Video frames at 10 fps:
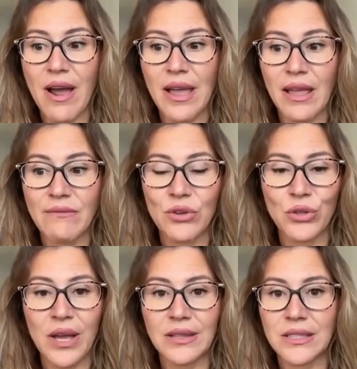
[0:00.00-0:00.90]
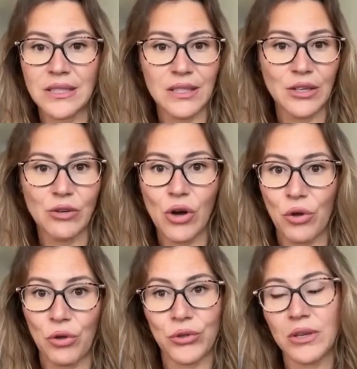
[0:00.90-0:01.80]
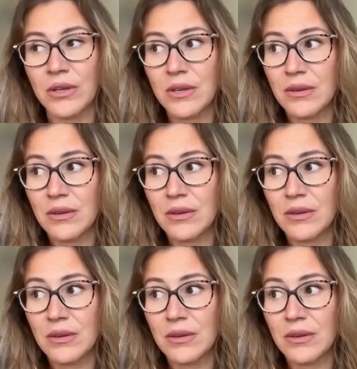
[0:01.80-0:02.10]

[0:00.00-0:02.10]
I have not had a single cold.